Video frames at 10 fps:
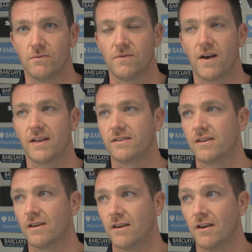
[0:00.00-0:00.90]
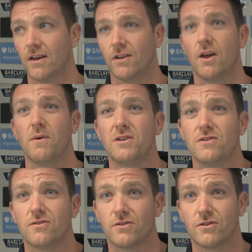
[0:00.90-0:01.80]
We've had no
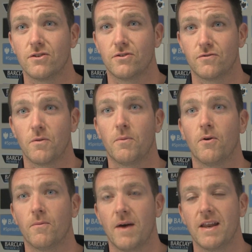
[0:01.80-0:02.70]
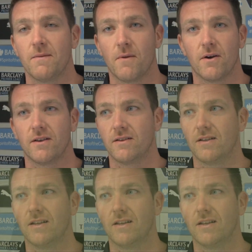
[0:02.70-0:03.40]
issues as such to report, but any minor